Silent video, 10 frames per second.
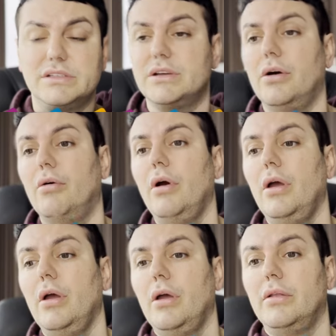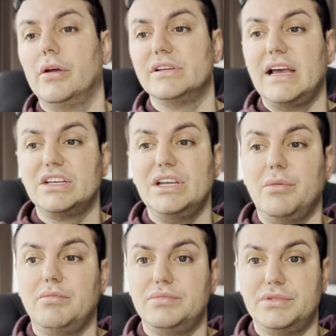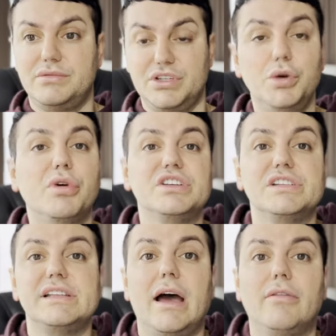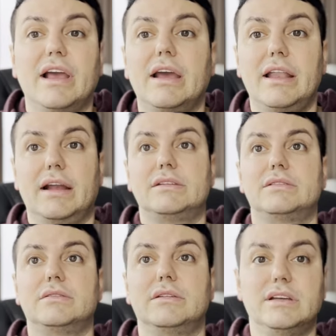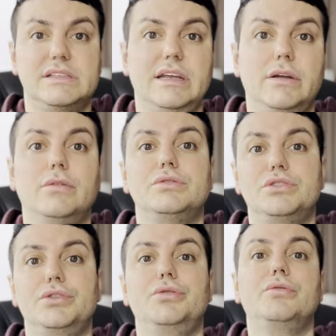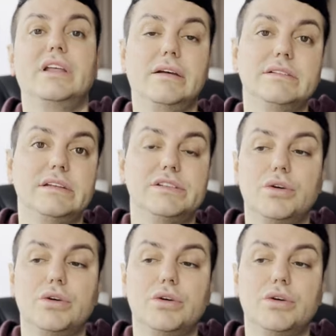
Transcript: So there is actually two bridges now that connect the casino to the Hilton.